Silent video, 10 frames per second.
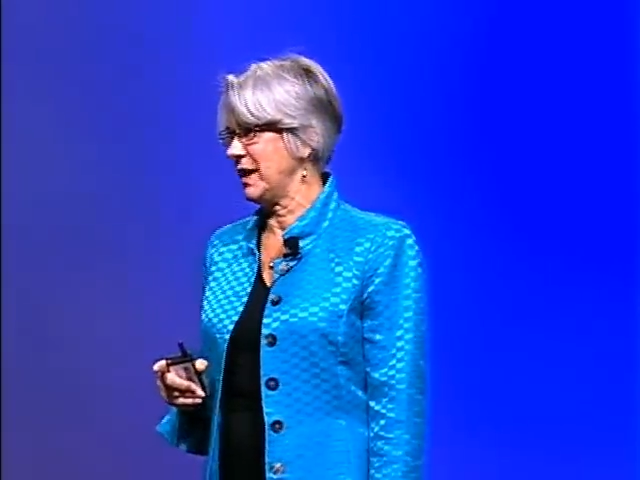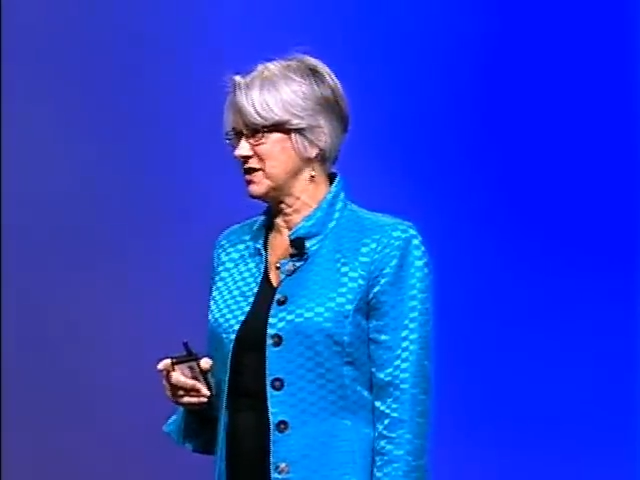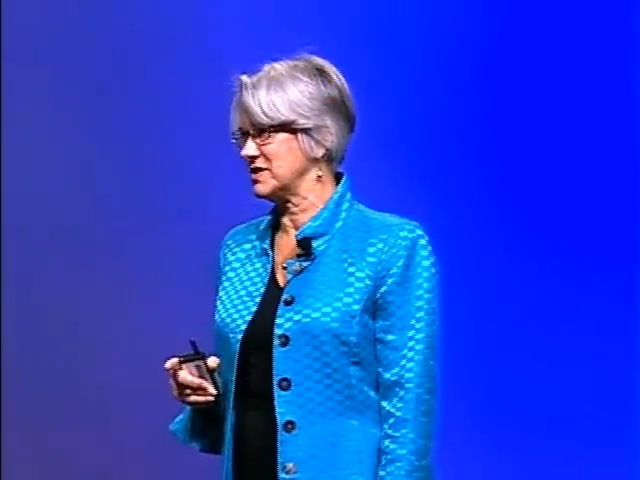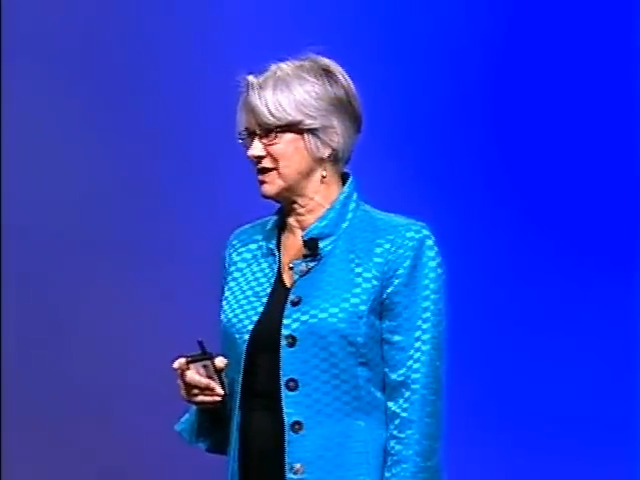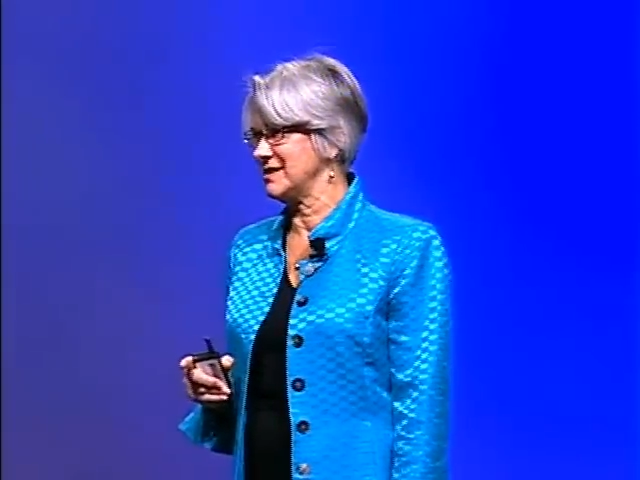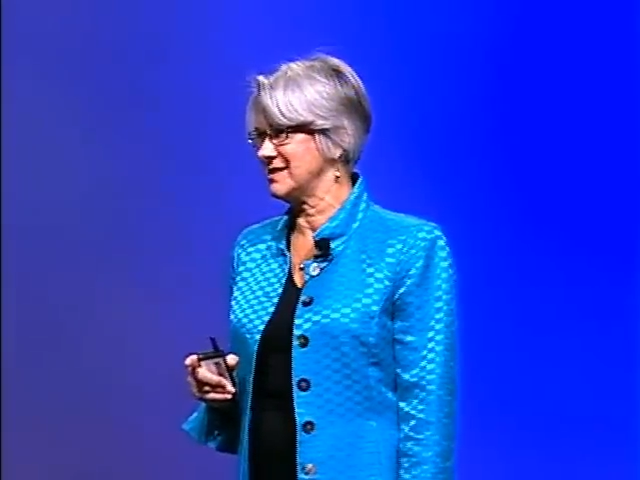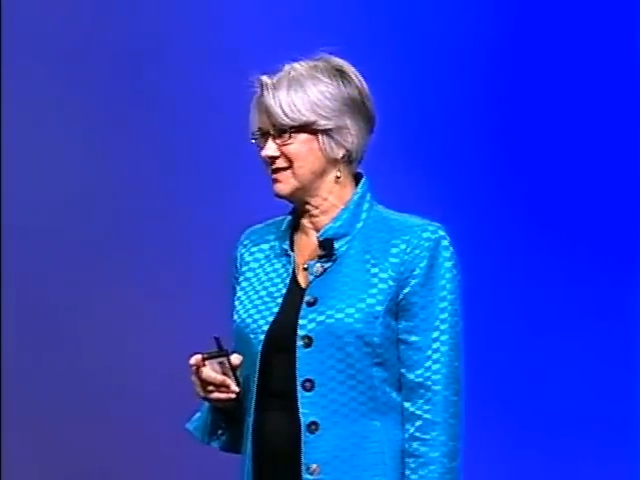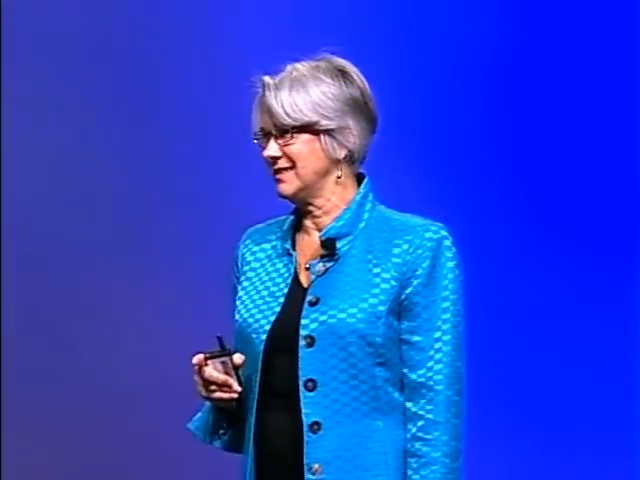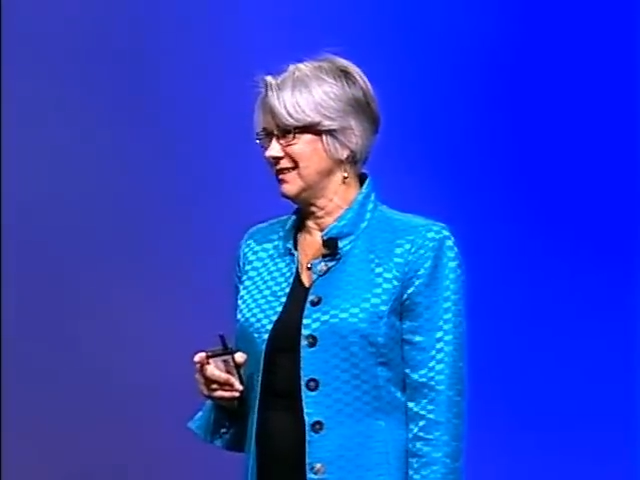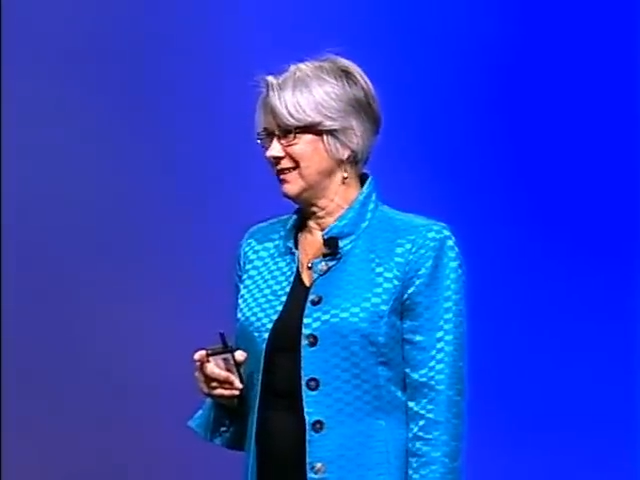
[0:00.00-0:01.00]
questions.
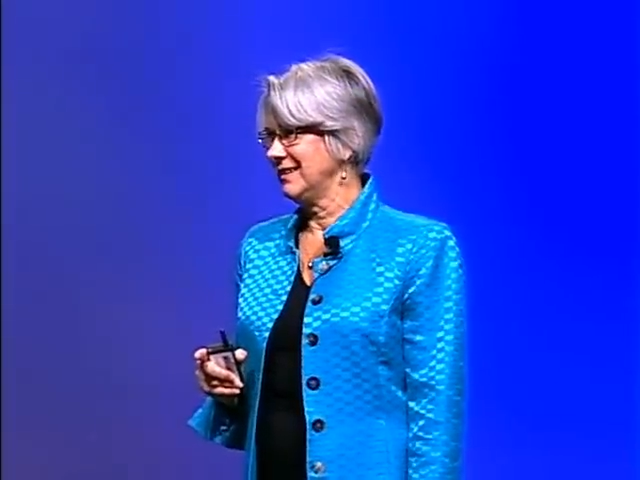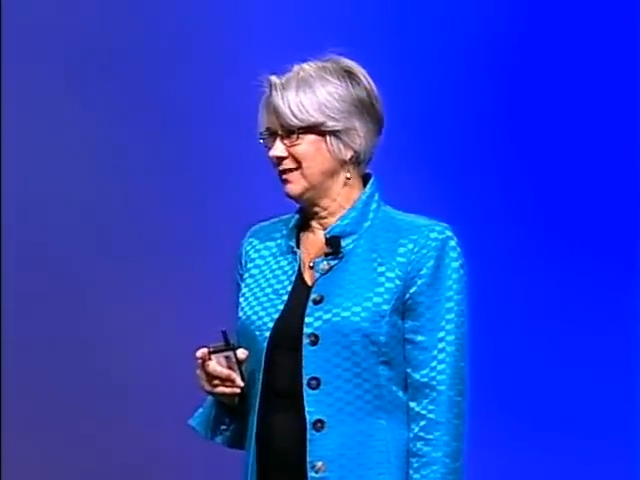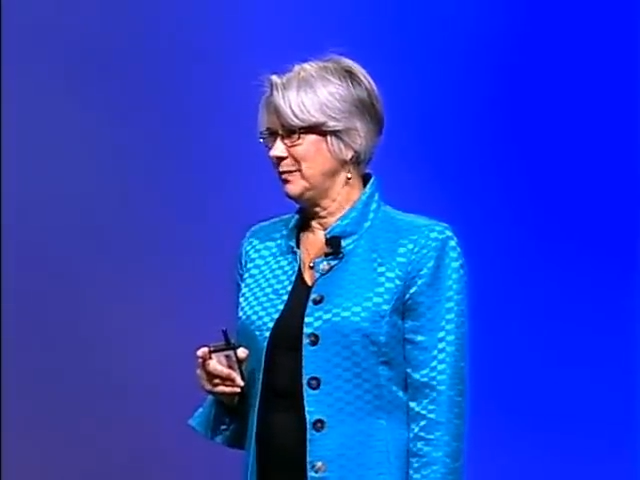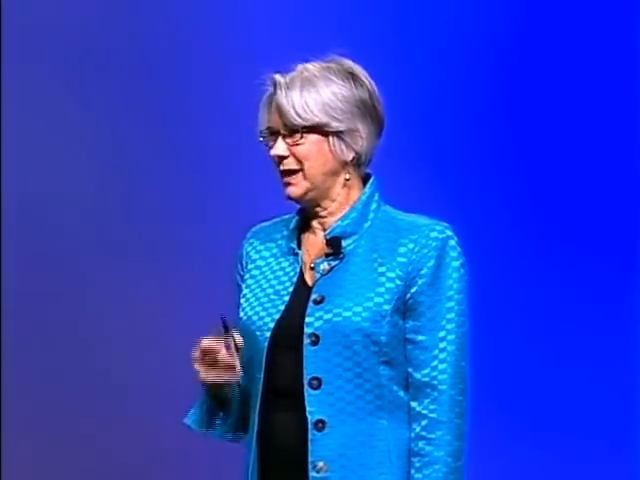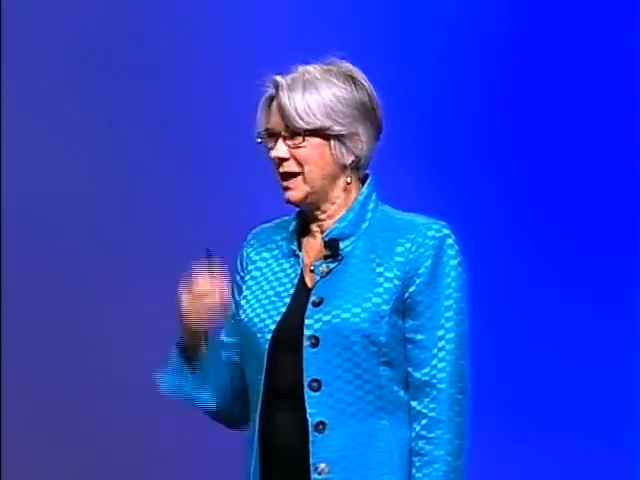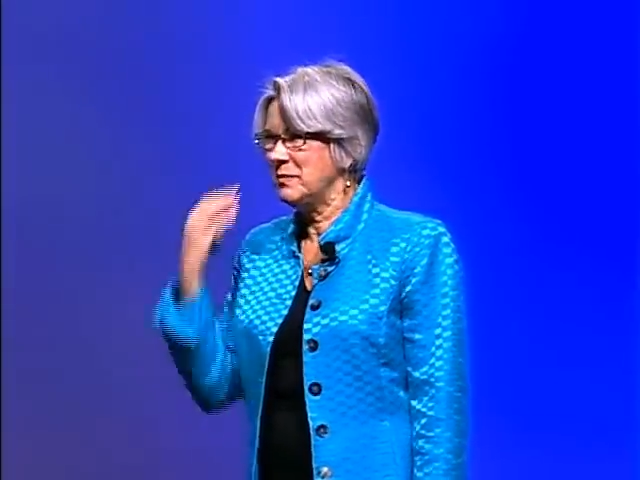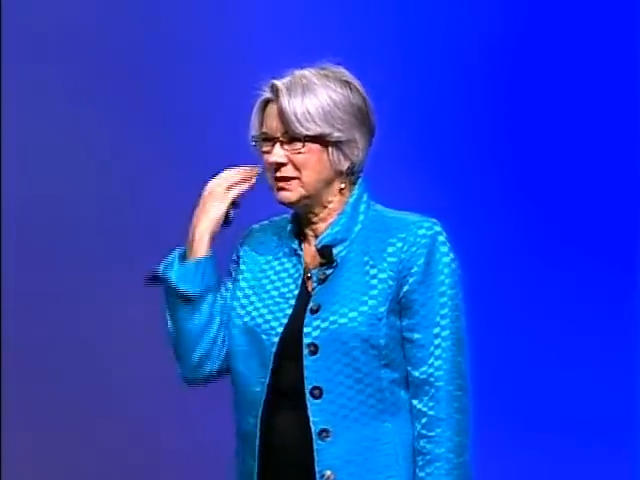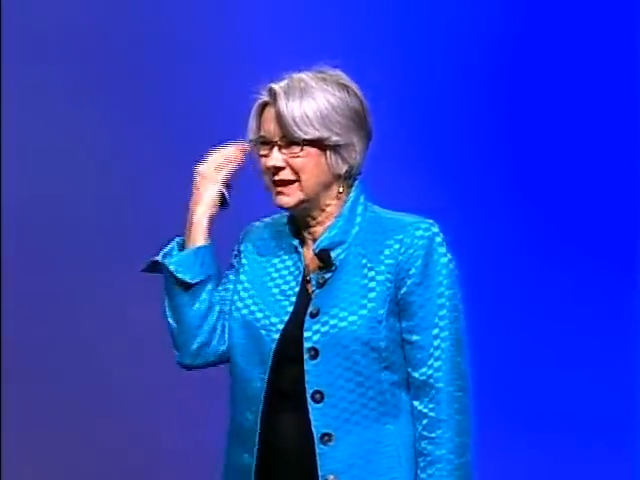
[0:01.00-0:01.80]
Become